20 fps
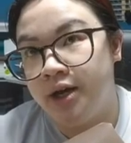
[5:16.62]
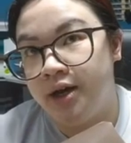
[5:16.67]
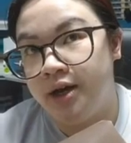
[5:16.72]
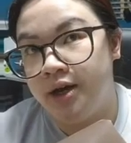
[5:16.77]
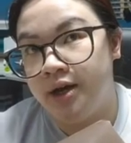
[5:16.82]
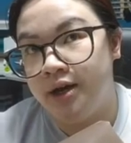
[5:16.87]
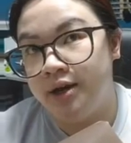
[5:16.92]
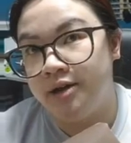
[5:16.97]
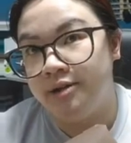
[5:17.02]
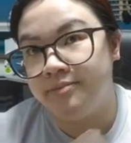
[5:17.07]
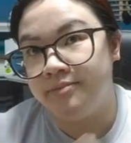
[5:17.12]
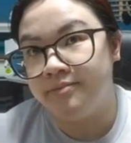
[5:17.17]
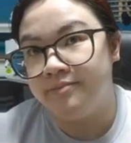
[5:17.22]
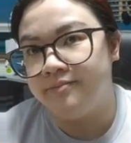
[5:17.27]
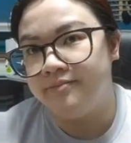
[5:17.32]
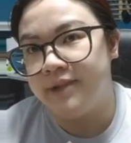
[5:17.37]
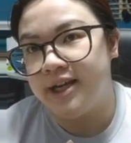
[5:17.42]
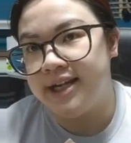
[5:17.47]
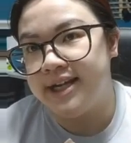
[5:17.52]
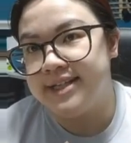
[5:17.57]

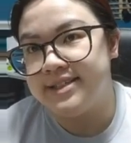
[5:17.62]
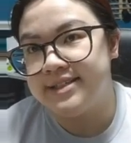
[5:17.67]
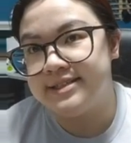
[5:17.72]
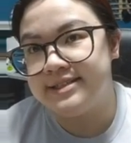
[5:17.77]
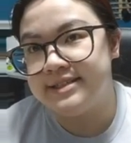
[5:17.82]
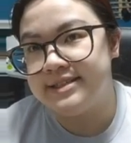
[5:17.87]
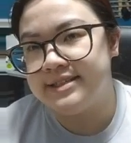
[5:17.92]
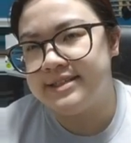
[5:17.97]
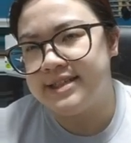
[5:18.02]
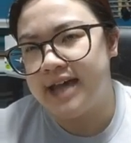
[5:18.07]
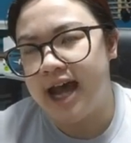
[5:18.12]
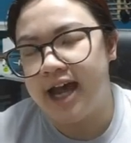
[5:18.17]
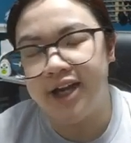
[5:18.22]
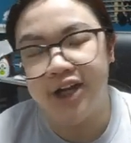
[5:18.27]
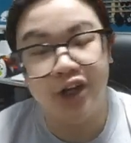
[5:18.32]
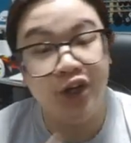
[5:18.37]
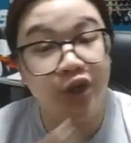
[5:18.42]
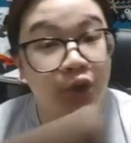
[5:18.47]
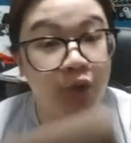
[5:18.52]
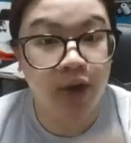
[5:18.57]
I guess
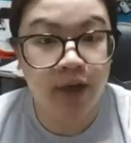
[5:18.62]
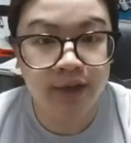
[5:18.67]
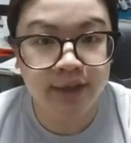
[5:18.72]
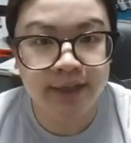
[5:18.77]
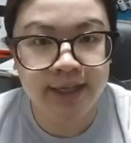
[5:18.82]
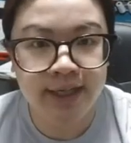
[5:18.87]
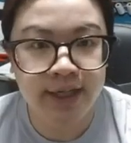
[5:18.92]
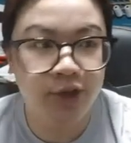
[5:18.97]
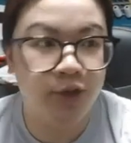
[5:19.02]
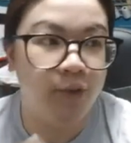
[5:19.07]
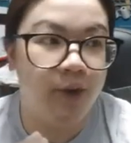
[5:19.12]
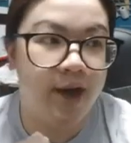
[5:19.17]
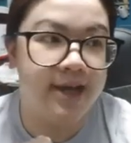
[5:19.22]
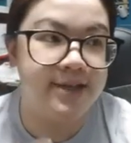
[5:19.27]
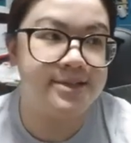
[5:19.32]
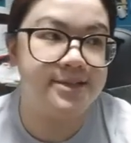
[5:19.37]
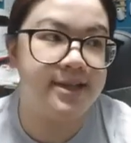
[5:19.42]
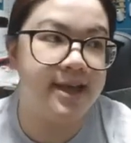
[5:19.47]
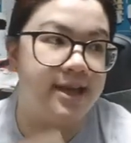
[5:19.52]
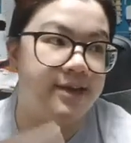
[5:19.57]
higher quality
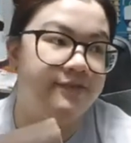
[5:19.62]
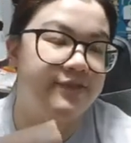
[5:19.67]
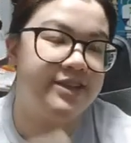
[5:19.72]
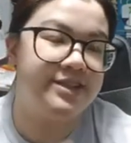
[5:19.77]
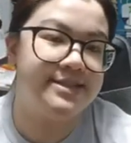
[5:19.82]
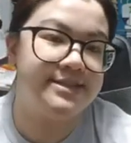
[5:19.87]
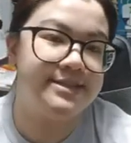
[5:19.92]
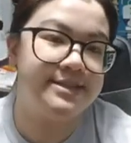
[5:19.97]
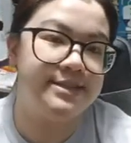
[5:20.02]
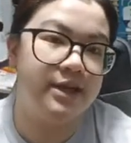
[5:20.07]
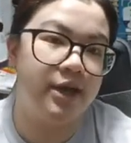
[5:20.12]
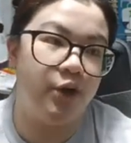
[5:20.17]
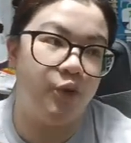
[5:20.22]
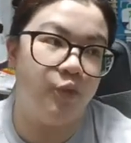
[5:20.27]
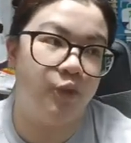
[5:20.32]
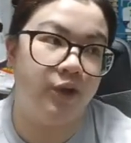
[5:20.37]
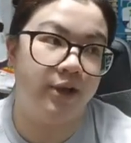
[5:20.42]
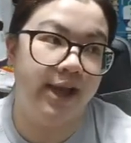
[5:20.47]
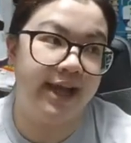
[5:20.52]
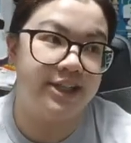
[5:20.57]
wax canvas
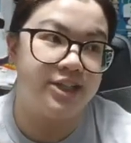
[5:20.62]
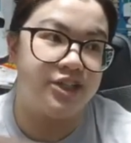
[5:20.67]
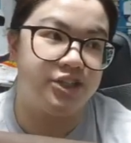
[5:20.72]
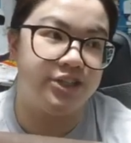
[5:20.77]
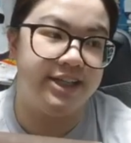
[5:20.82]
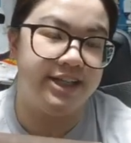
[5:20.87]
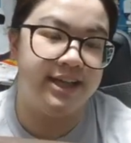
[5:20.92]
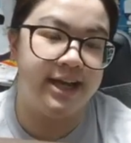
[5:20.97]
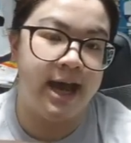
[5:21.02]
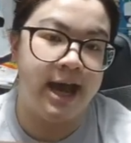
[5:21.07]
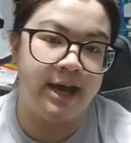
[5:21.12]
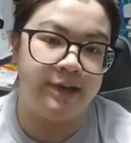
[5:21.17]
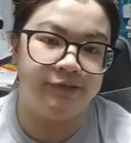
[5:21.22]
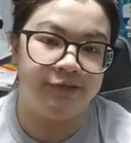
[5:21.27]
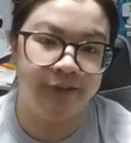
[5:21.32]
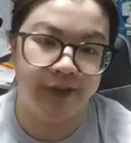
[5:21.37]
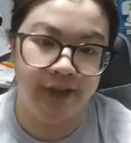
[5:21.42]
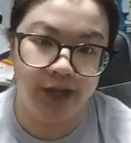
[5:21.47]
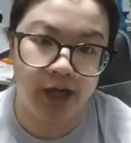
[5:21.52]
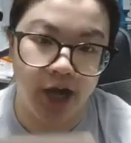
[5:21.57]
will actually not
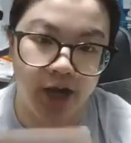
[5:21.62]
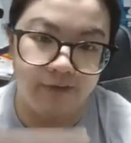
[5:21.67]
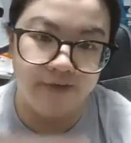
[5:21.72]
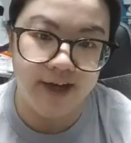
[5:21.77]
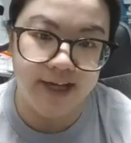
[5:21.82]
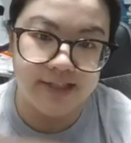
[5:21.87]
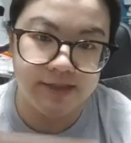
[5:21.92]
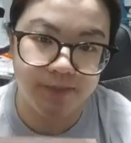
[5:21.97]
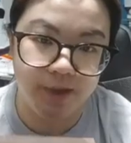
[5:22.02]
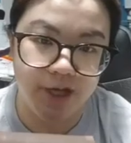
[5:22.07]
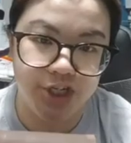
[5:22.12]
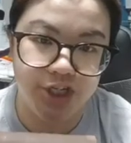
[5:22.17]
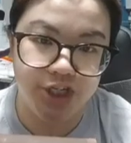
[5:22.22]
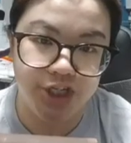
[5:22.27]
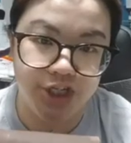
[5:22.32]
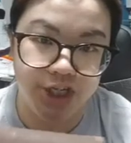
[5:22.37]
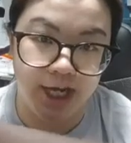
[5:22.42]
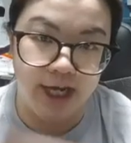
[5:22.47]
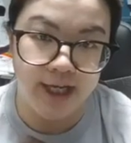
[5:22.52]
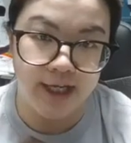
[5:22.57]
flake off as much
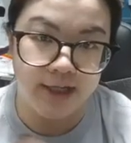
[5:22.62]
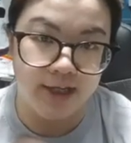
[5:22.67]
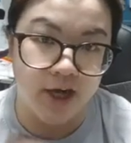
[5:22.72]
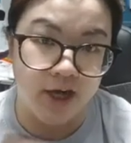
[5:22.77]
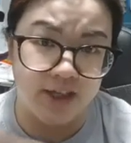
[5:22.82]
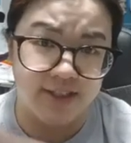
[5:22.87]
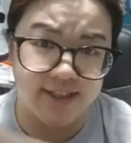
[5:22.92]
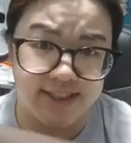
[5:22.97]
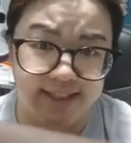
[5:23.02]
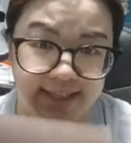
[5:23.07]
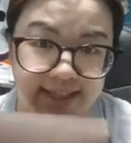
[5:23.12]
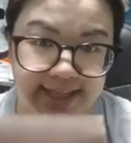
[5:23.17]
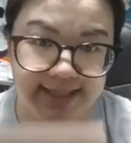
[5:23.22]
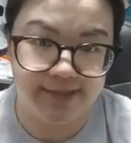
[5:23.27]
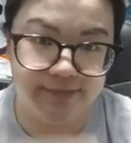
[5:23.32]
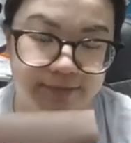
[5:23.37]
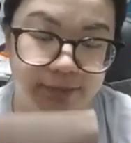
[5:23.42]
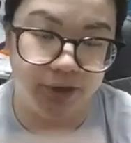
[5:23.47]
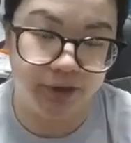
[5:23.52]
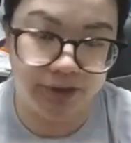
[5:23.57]
and cause less
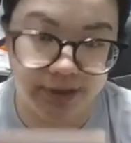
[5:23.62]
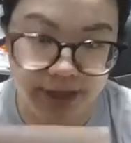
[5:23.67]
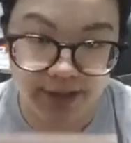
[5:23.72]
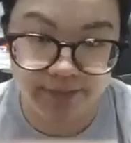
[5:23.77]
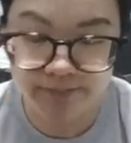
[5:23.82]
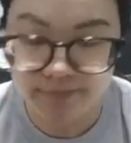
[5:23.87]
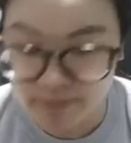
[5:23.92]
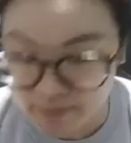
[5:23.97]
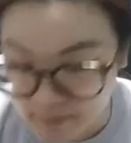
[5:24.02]
buildup.